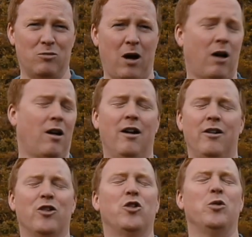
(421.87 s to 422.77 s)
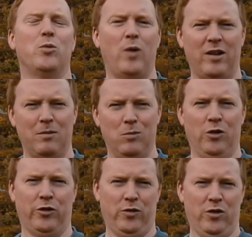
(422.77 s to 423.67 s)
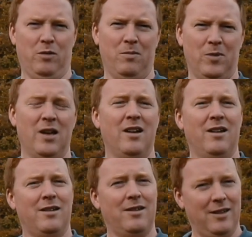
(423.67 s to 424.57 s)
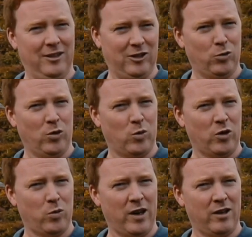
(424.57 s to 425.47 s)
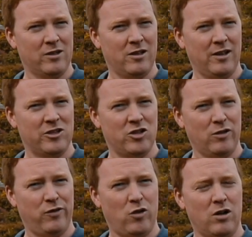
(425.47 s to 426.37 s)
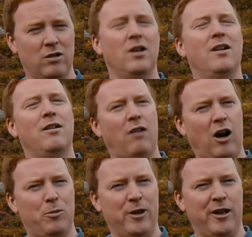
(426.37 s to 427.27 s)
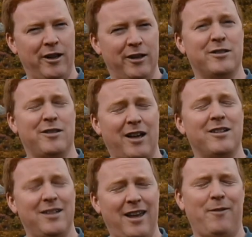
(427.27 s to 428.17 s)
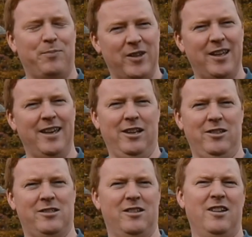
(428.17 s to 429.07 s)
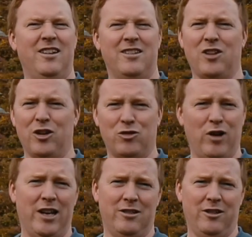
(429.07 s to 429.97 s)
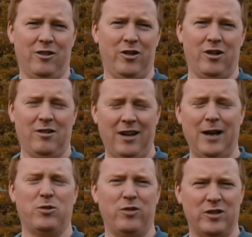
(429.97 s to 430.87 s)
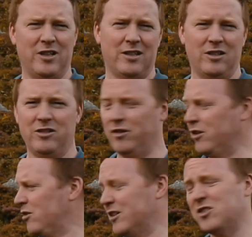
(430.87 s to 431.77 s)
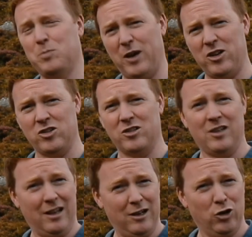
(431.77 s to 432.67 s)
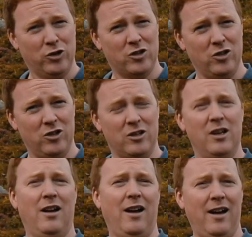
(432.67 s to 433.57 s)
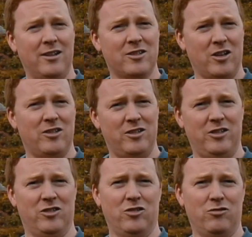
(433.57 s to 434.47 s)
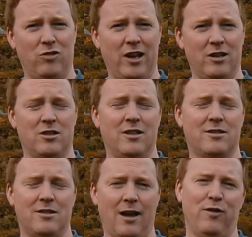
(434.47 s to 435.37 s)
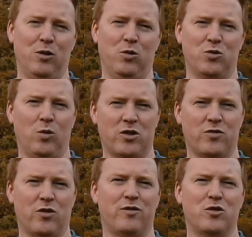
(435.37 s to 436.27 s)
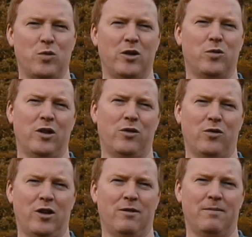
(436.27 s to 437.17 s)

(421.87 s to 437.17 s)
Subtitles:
mark, you're going to be waiting months for them. Is this one worth waiting until next year for? Our opinion is that, yeah, it is. It's got a great interior, absolutely fantastic interior. It's spacious, it looks good, and it's got a decent range. It's definitely one to watch for 2023.